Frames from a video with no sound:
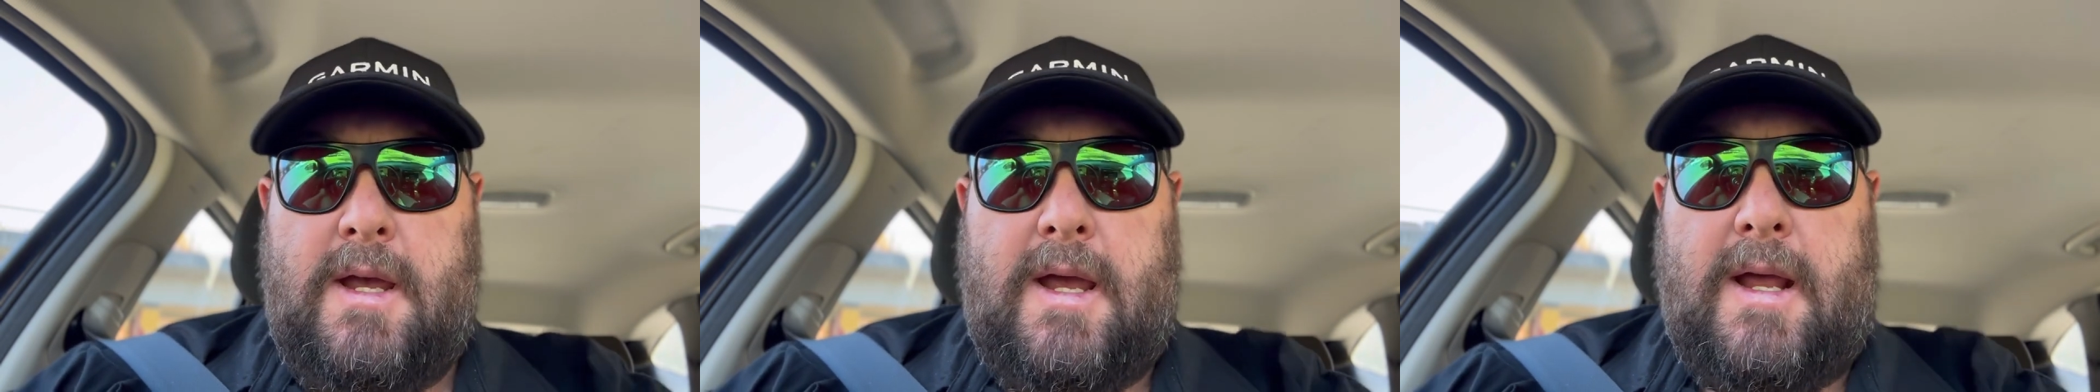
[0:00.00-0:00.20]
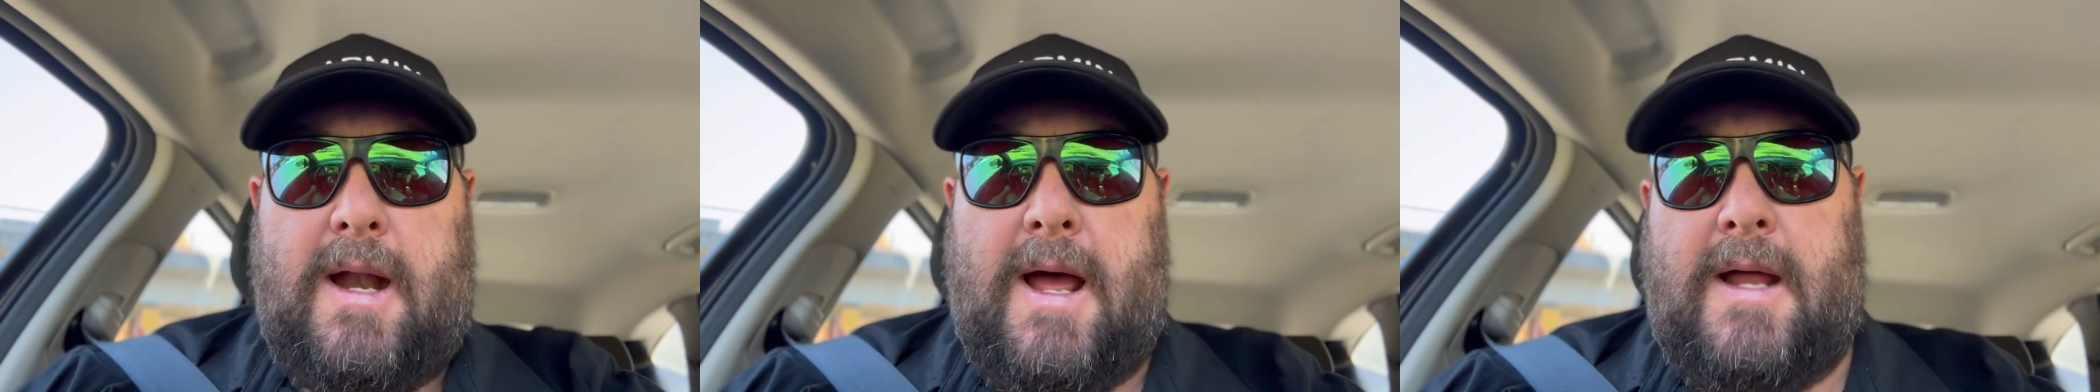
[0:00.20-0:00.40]

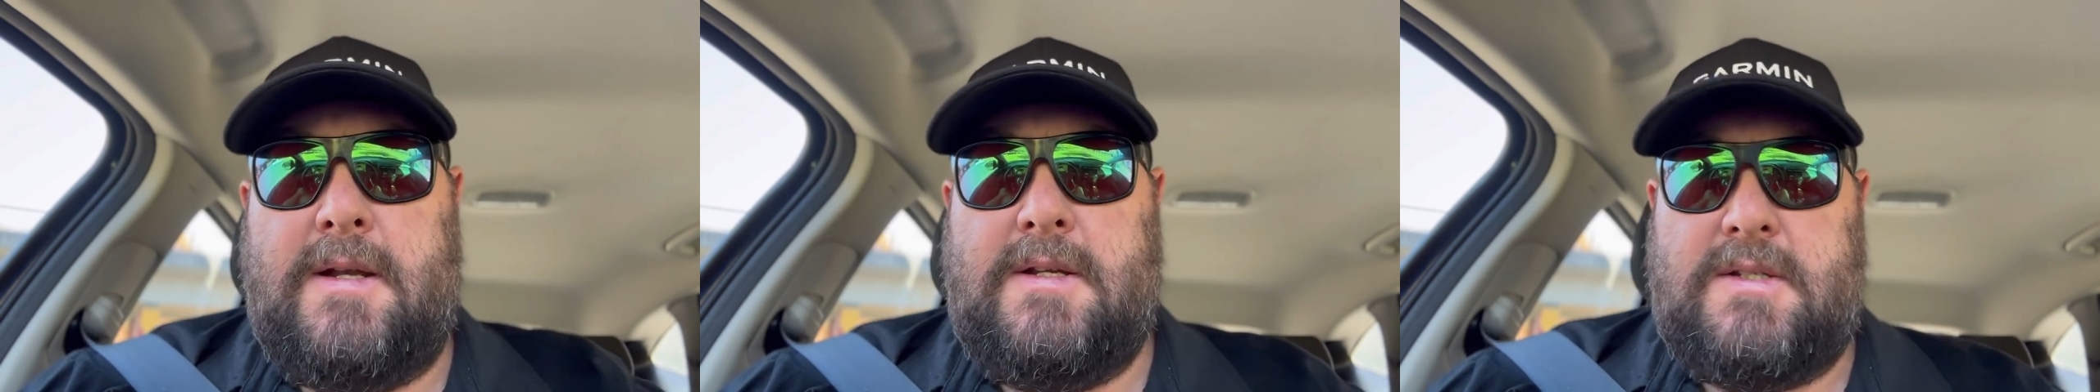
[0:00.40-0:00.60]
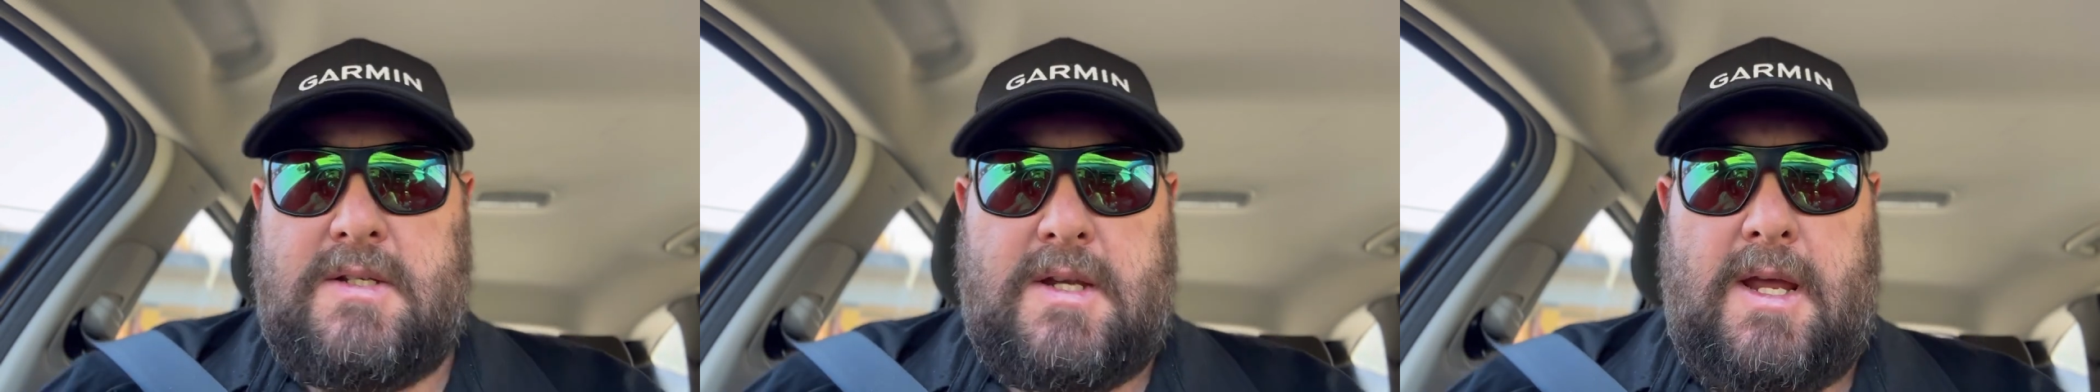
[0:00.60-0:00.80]
and
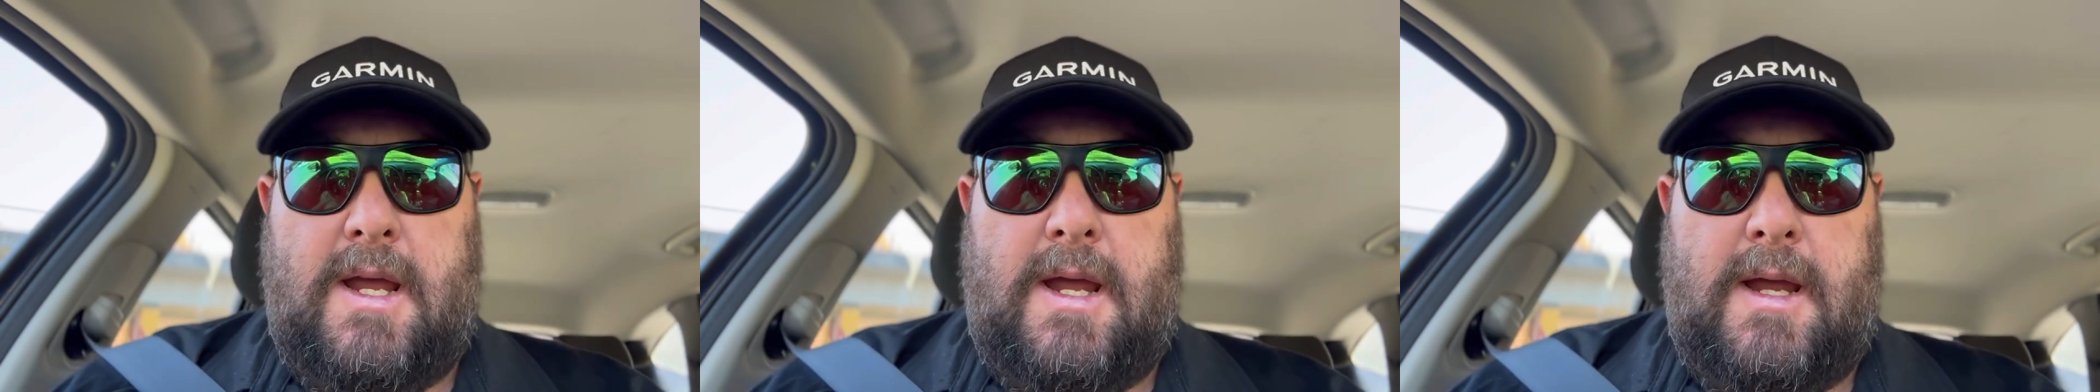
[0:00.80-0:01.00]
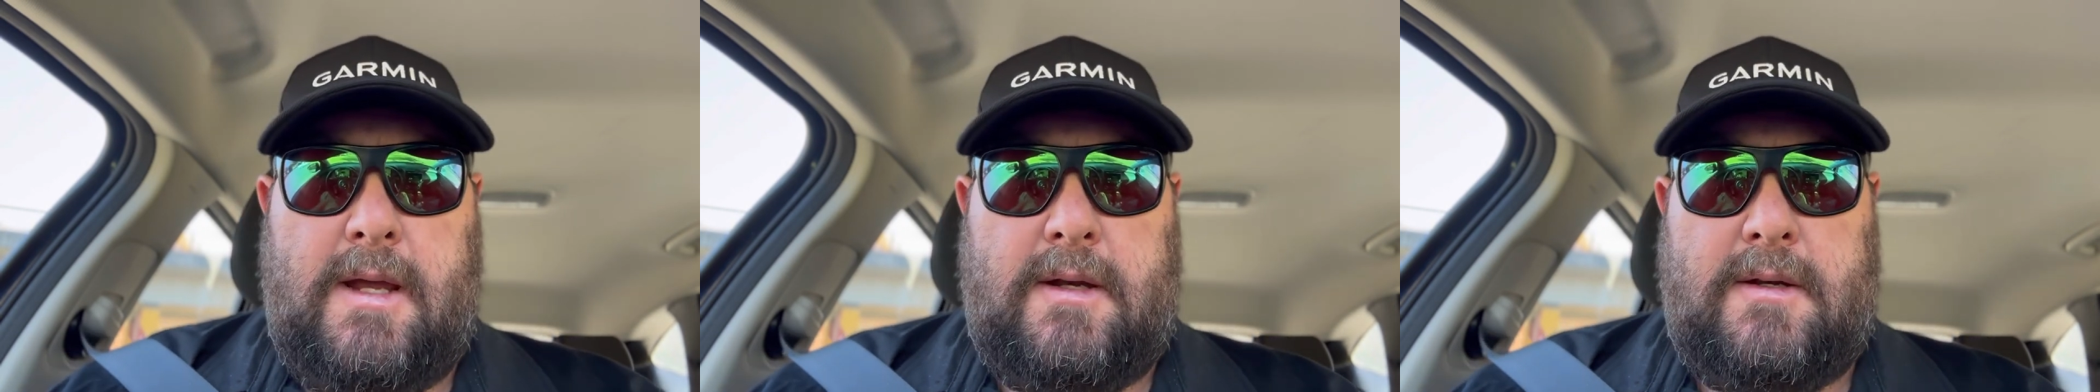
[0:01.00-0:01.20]

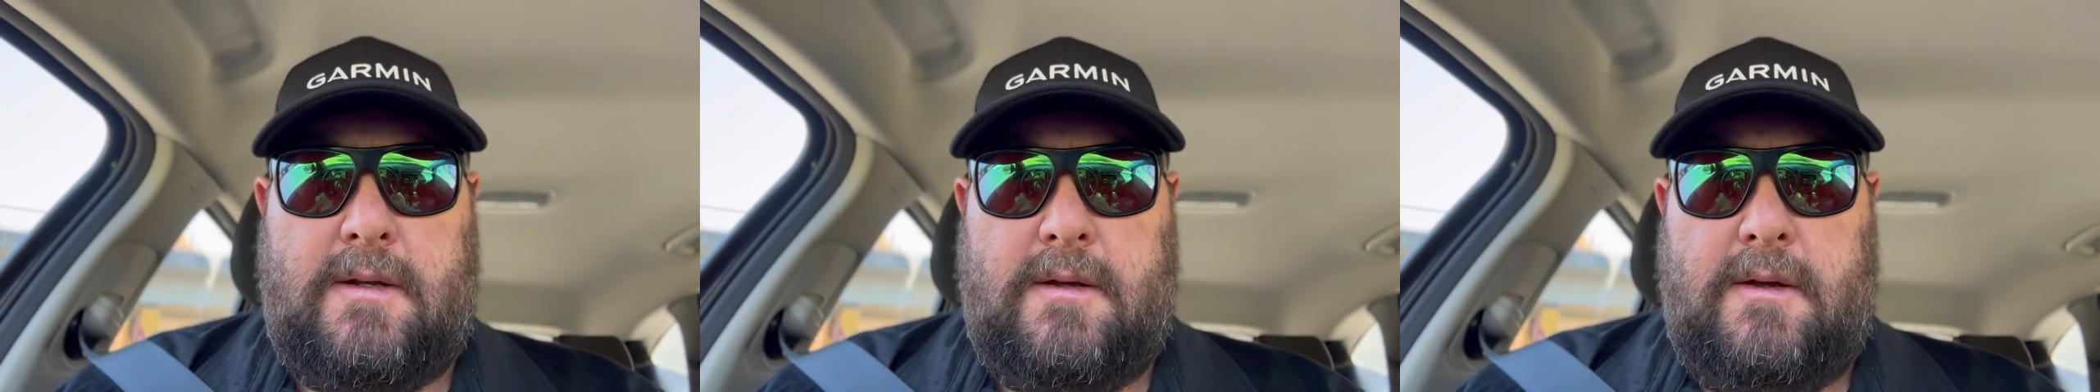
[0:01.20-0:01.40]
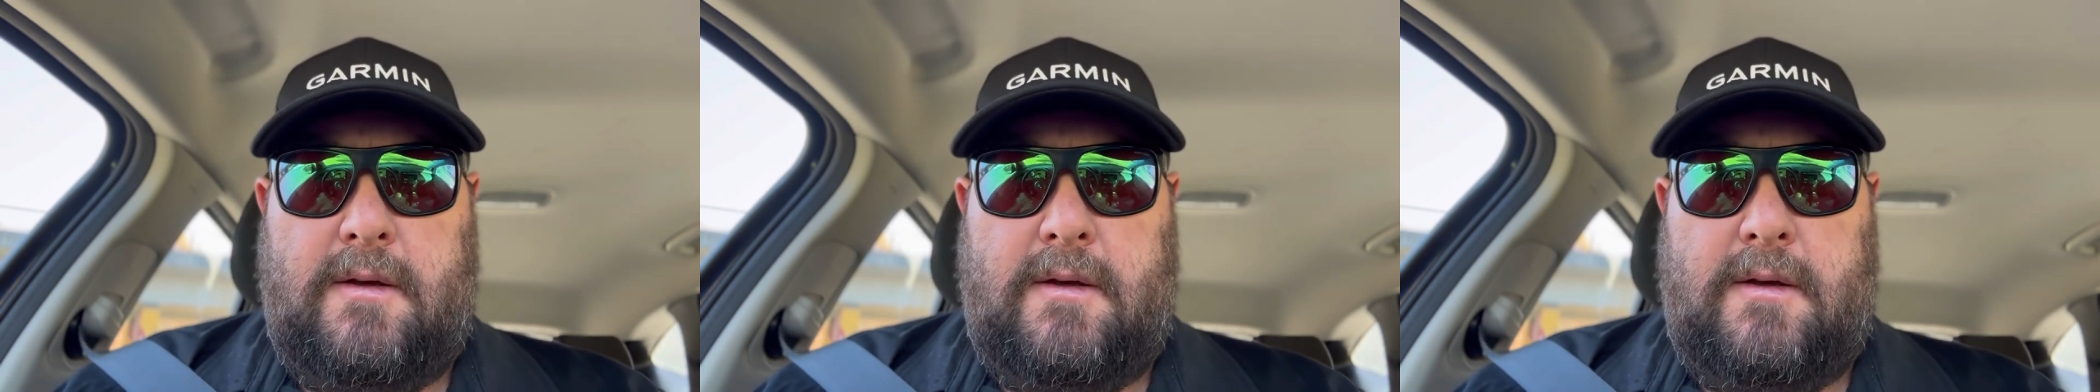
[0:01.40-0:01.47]
understand